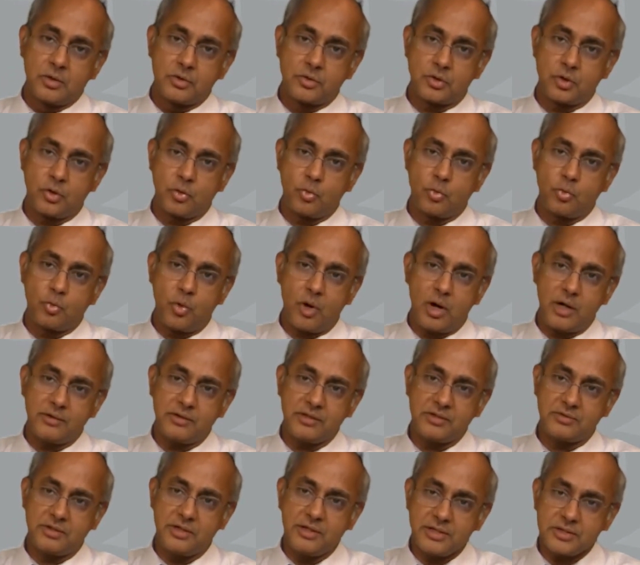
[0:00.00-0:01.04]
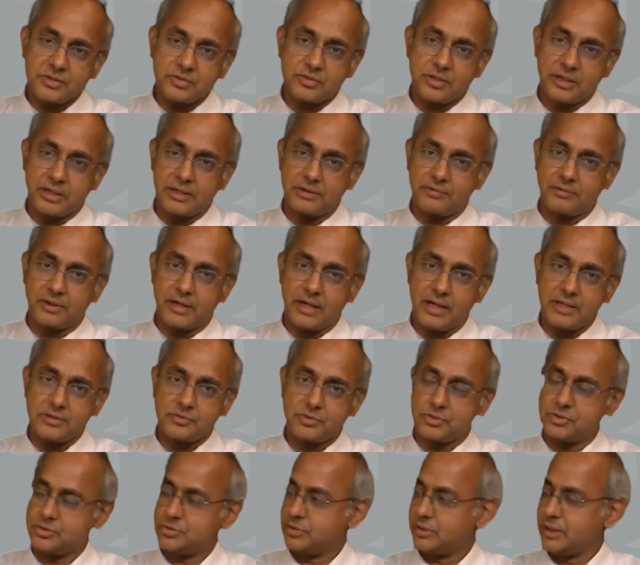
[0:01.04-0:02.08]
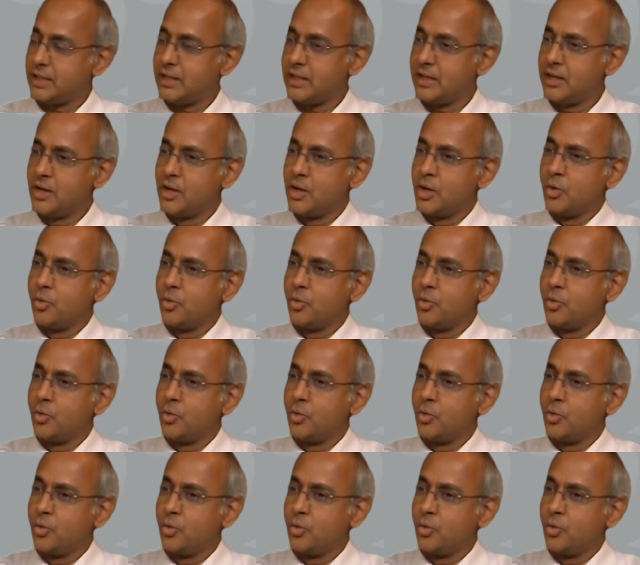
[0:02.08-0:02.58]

So, what is interesting is for us is to say